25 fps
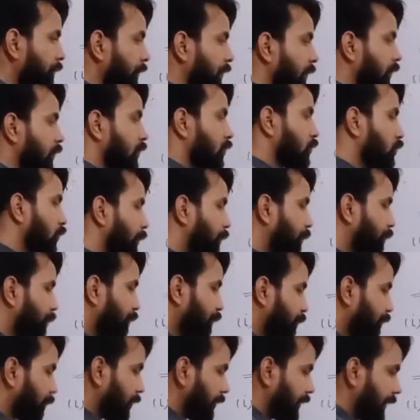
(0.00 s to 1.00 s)
So
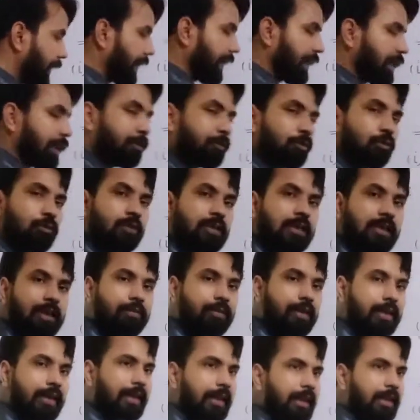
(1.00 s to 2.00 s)
negative root
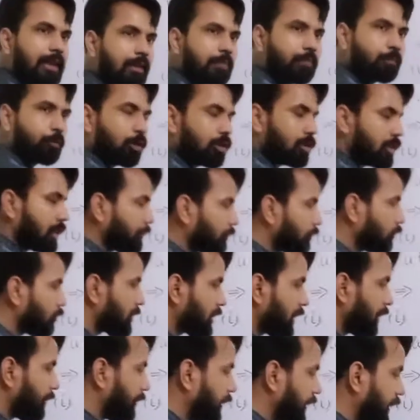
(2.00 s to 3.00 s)
17 and positive root
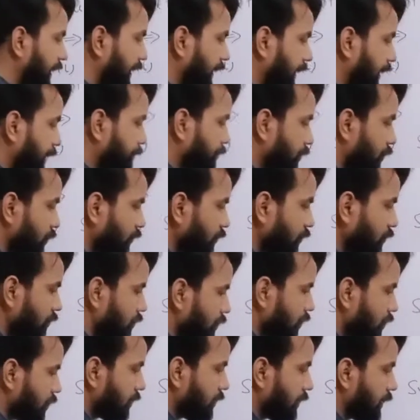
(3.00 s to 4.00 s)
17 gives you
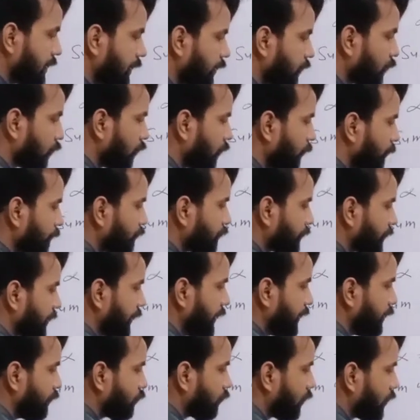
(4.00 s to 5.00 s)
0,
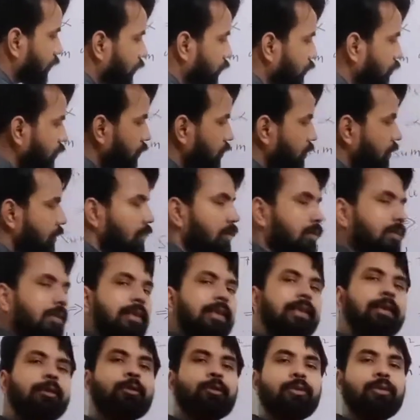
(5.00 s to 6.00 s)
equal to
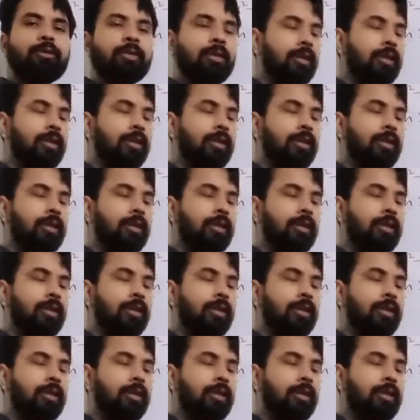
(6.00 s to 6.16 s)
0.